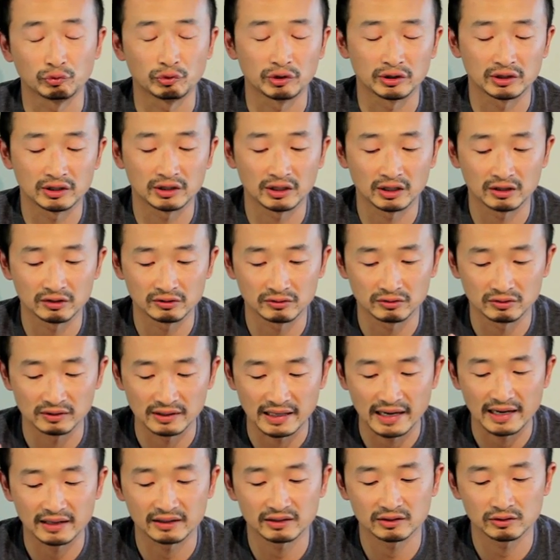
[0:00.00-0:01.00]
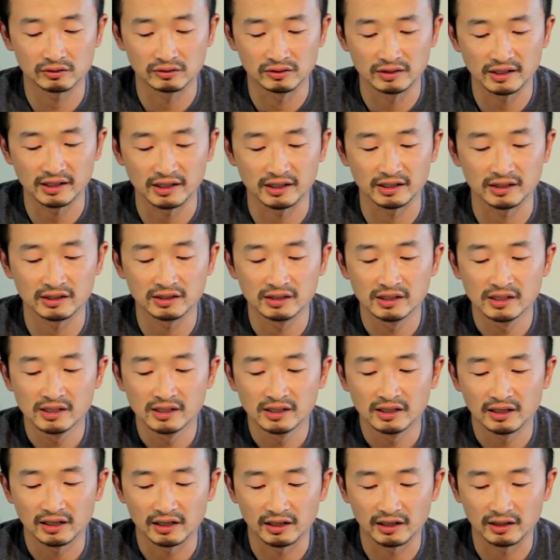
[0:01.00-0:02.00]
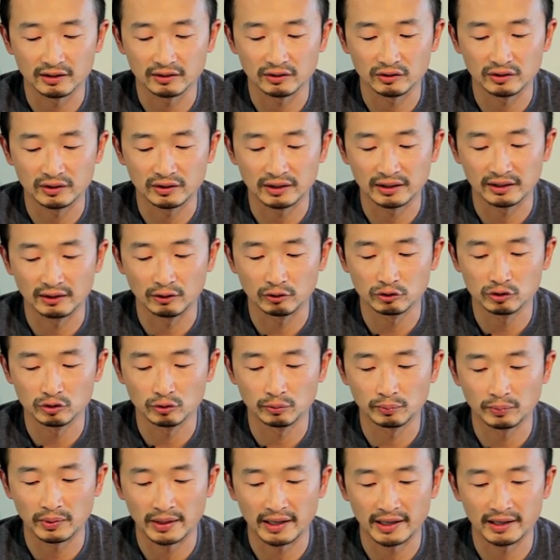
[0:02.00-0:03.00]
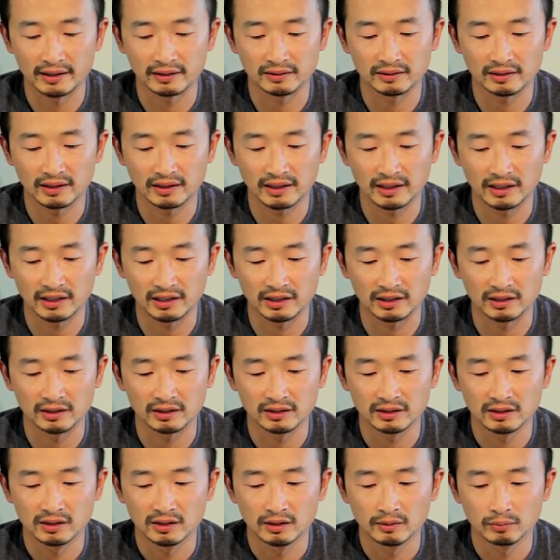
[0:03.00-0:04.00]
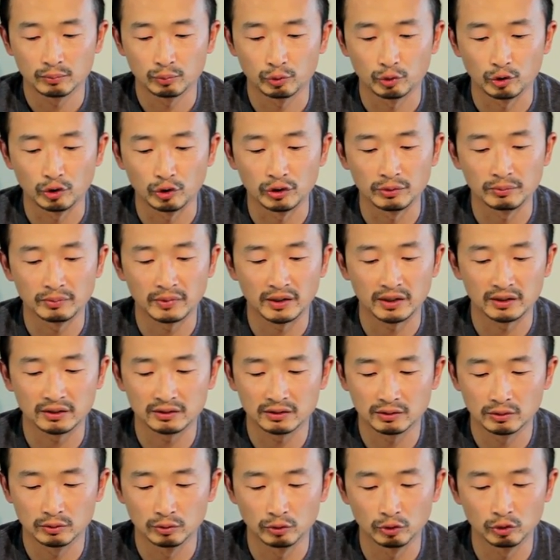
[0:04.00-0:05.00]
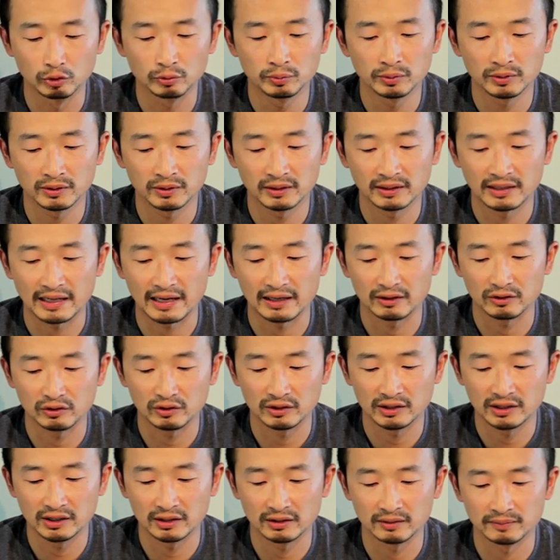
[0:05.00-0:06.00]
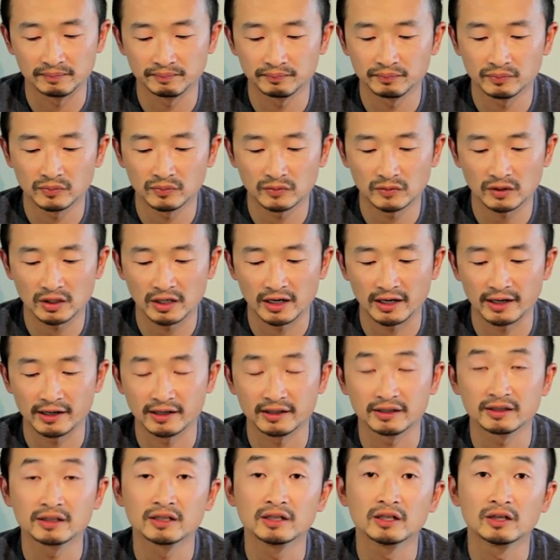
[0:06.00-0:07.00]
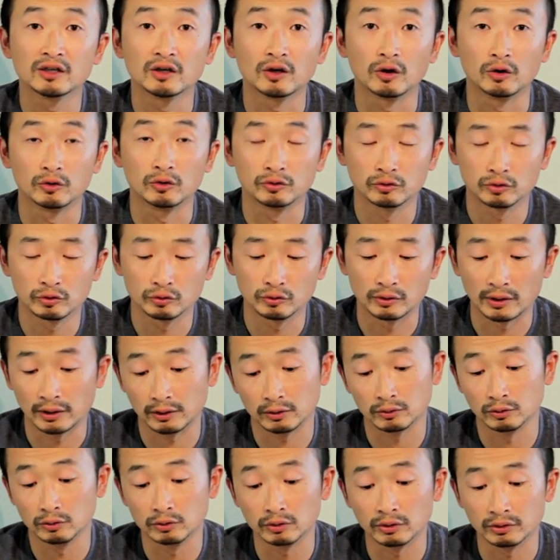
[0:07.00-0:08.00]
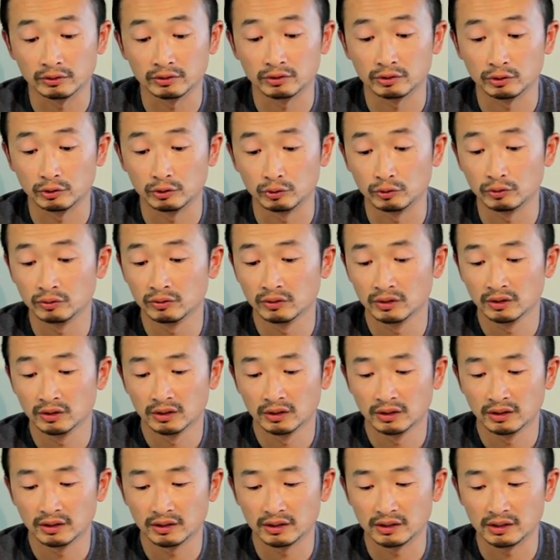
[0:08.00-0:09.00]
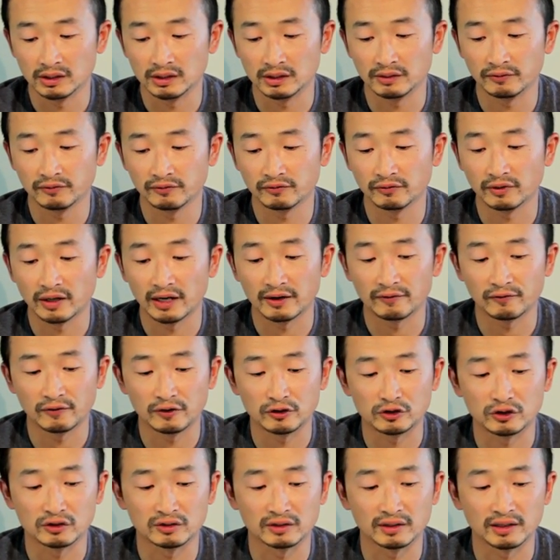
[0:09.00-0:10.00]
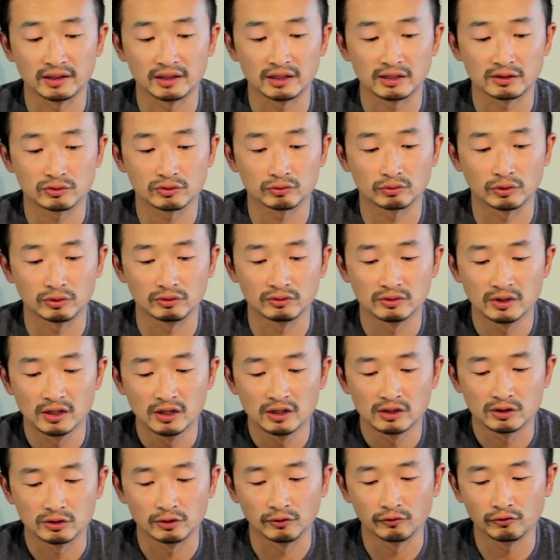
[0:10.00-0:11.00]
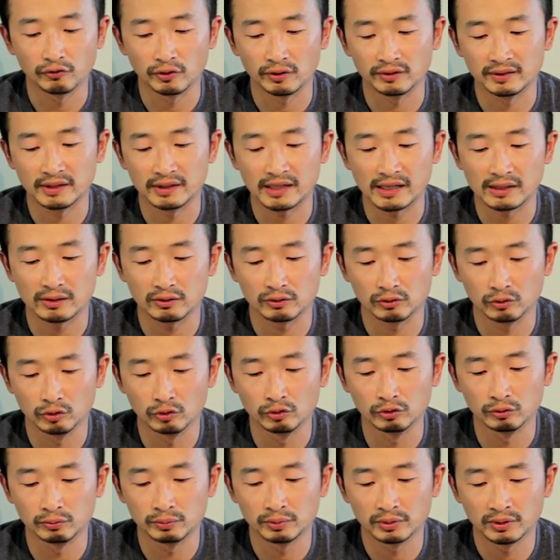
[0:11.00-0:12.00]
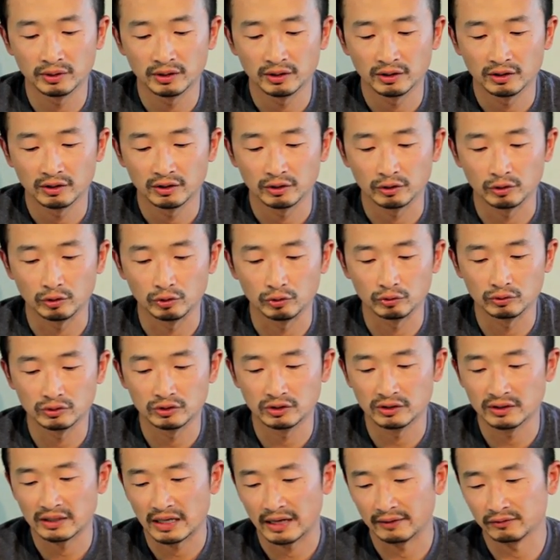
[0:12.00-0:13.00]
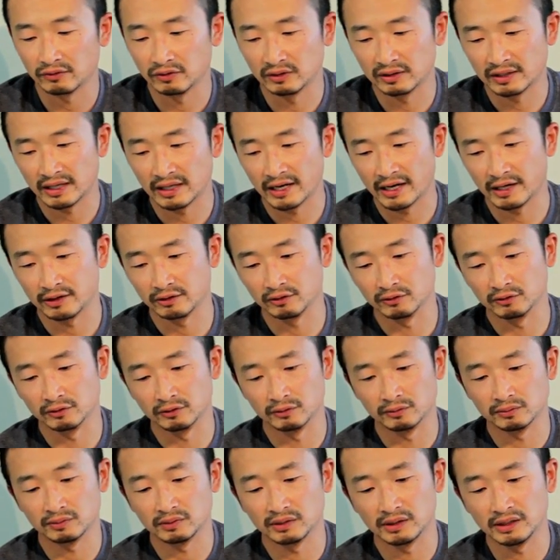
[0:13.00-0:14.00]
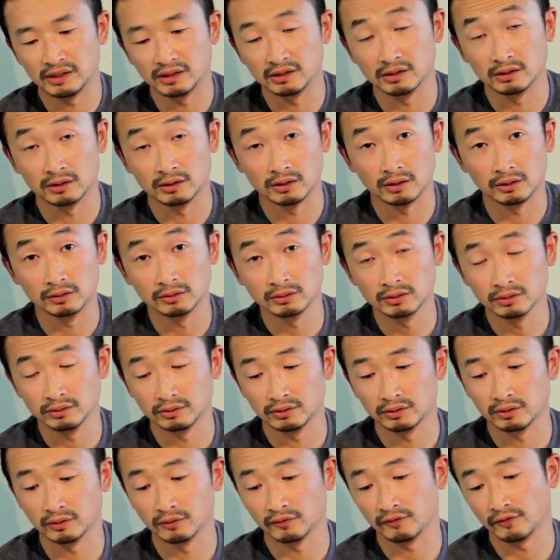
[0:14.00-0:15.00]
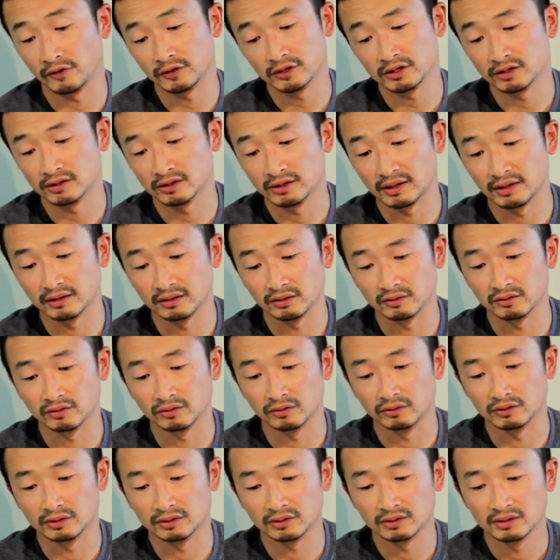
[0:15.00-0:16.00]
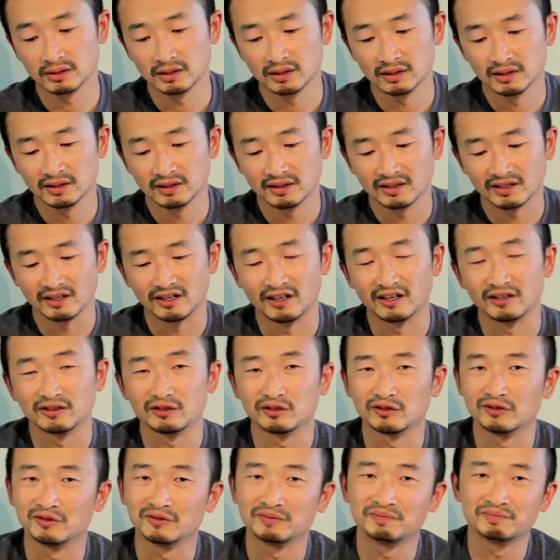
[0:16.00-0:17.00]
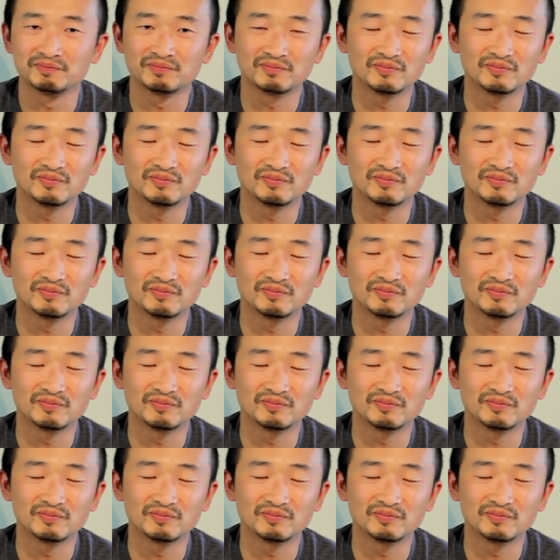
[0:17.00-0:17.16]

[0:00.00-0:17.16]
won't get into that today. Uh, you can also buy a pre-made loop that you can tie onto and glue onto the fly fishing line as well. So from that loop, you just have to tie your leader onto your fishing line onto it. Uh, you